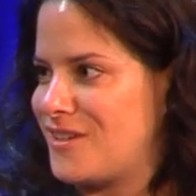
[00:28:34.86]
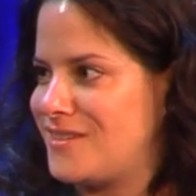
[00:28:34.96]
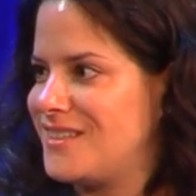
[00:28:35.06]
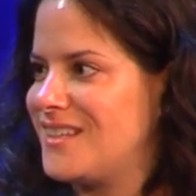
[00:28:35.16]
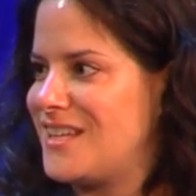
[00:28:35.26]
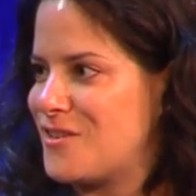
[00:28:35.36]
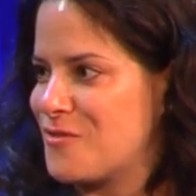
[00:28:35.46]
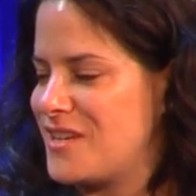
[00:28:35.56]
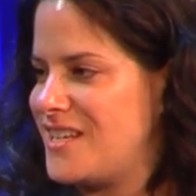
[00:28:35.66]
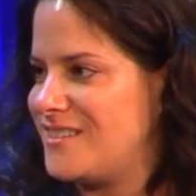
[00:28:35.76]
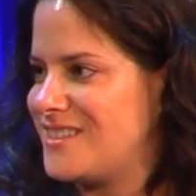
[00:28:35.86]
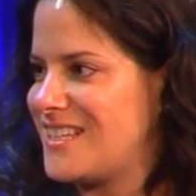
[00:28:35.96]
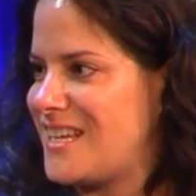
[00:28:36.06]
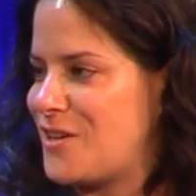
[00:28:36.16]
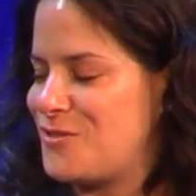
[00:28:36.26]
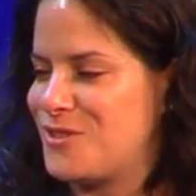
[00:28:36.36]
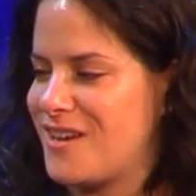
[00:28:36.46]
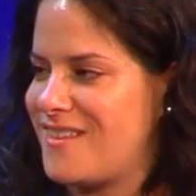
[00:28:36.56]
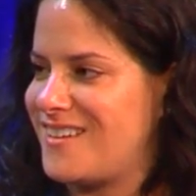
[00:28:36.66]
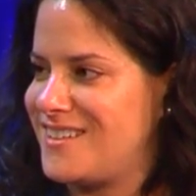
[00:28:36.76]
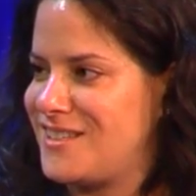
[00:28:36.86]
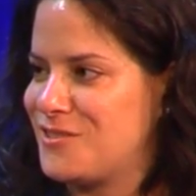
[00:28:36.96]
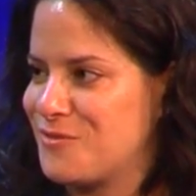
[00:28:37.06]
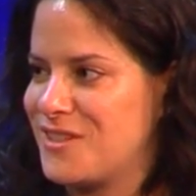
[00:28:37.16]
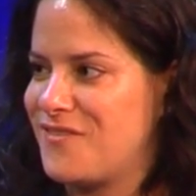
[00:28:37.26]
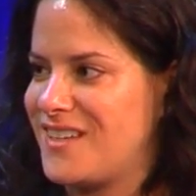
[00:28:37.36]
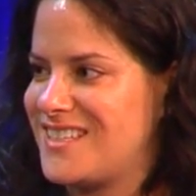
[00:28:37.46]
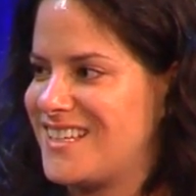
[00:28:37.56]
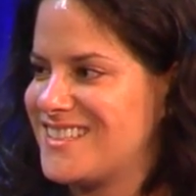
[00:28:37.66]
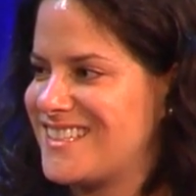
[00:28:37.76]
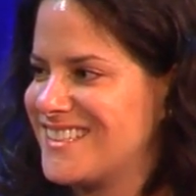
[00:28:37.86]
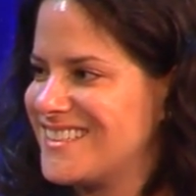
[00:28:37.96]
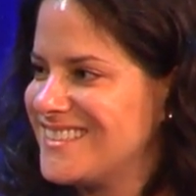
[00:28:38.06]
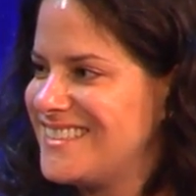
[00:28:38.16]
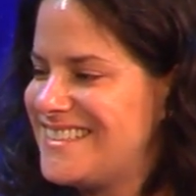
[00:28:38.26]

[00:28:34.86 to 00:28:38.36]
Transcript: the, the ingredients and how you tie that in. It's really fantastic.